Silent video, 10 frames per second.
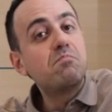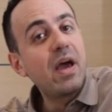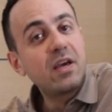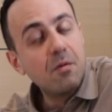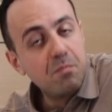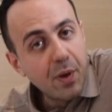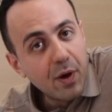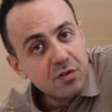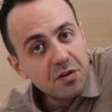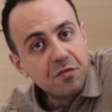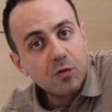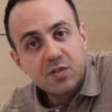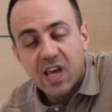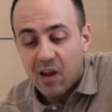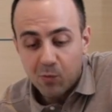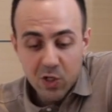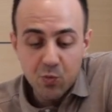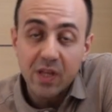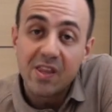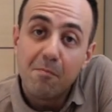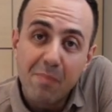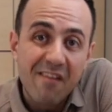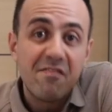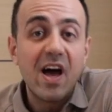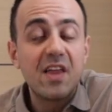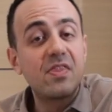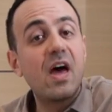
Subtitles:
make a beautiful sandwich with the Bacvette,